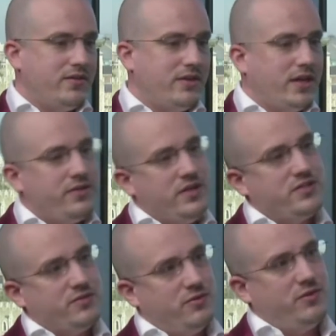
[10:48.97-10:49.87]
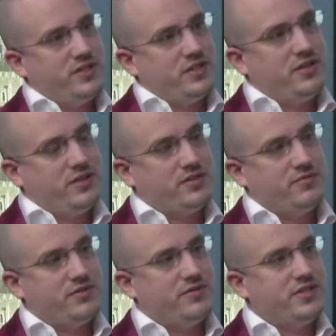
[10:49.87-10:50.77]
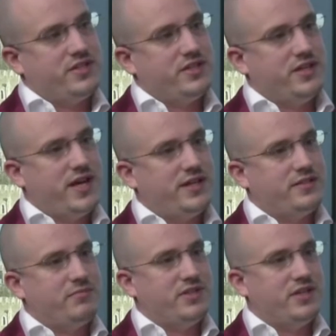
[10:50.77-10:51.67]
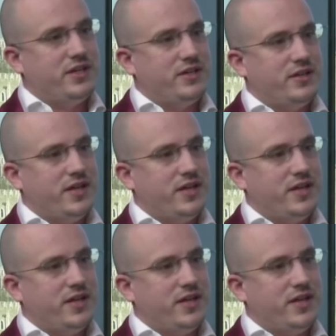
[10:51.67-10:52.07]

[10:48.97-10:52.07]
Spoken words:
Now, these are all the tasks that were traditionally had to be done